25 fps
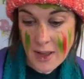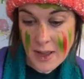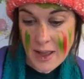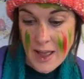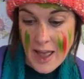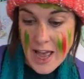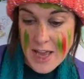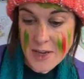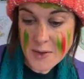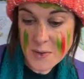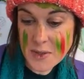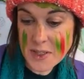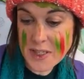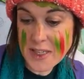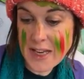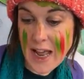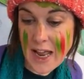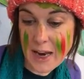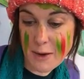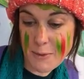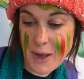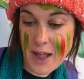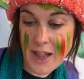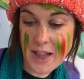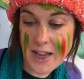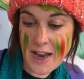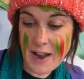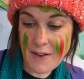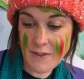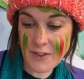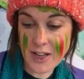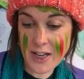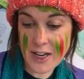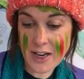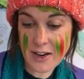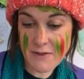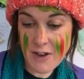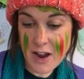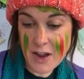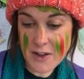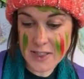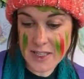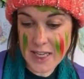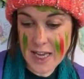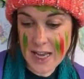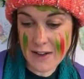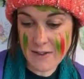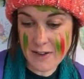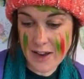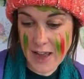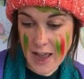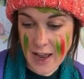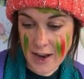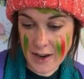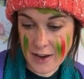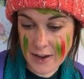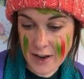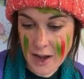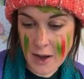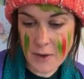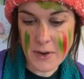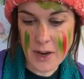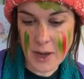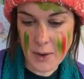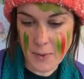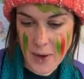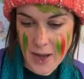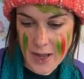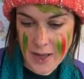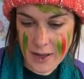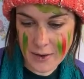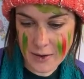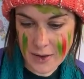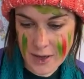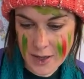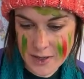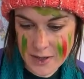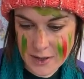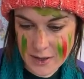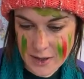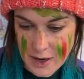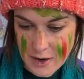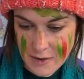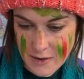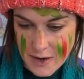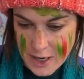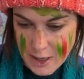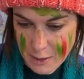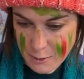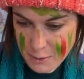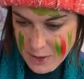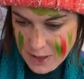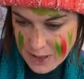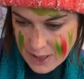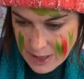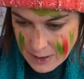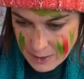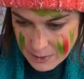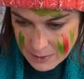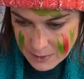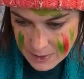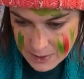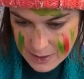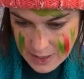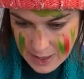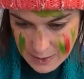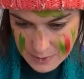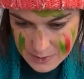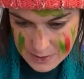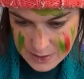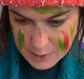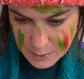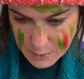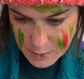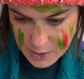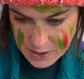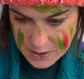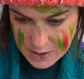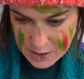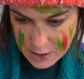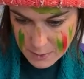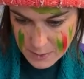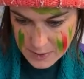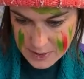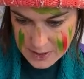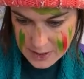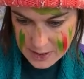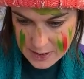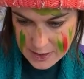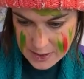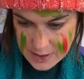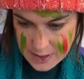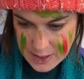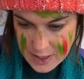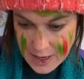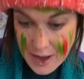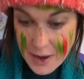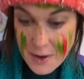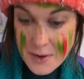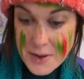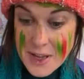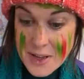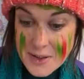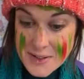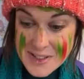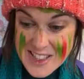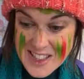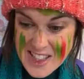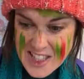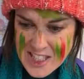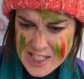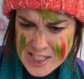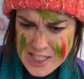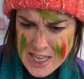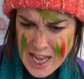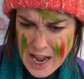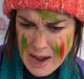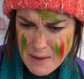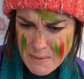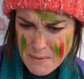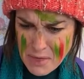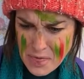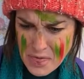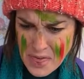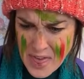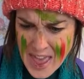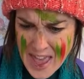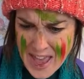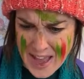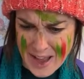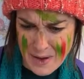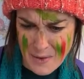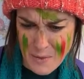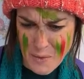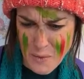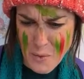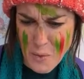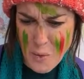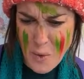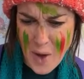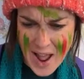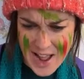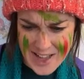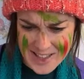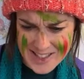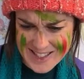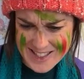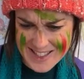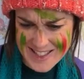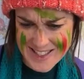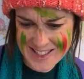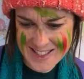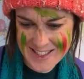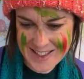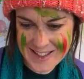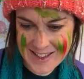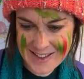Edward and Annabelle and Evelyn and Rose are here again. Oh no, wait, I knew that already, but now someone has commented. Oh, you did the same thing. What?